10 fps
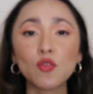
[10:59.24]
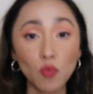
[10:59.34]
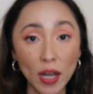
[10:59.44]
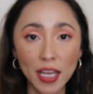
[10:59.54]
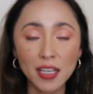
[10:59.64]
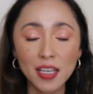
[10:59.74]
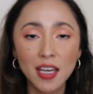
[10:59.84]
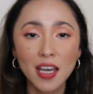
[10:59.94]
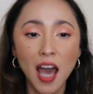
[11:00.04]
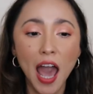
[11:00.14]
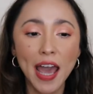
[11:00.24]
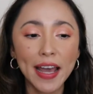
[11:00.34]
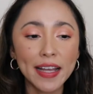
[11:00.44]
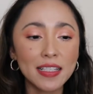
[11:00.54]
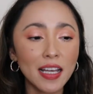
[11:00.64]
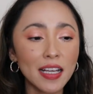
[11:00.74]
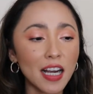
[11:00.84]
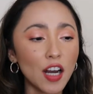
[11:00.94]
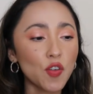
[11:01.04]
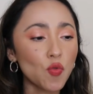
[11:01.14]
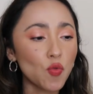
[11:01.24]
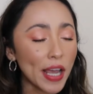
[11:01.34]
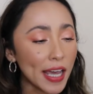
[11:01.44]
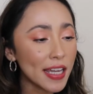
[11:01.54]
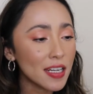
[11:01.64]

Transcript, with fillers: red. It's like a red